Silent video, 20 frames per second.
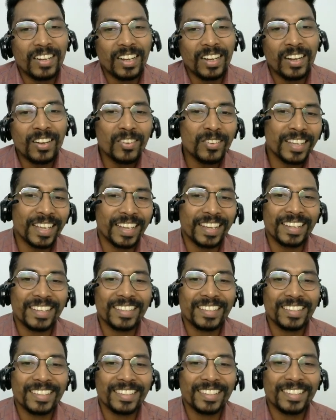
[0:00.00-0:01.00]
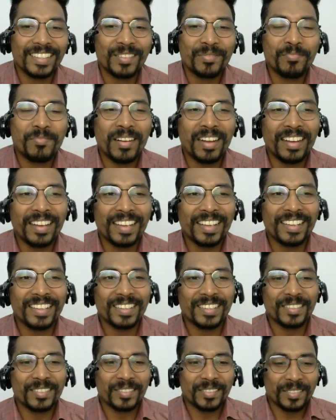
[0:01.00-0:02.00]
Okay. Bye.
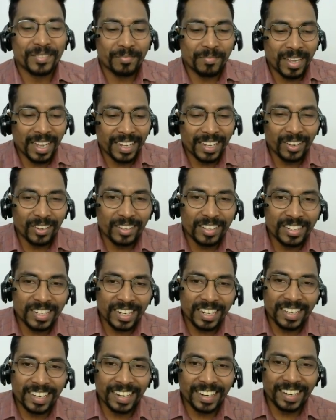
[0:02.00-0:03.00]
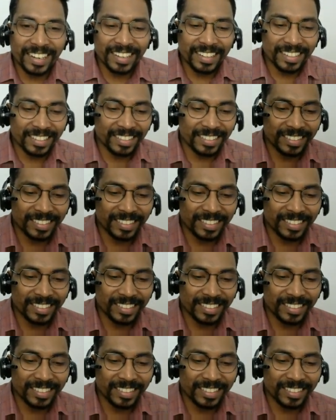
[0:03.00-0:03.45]
Bye, all. Take care.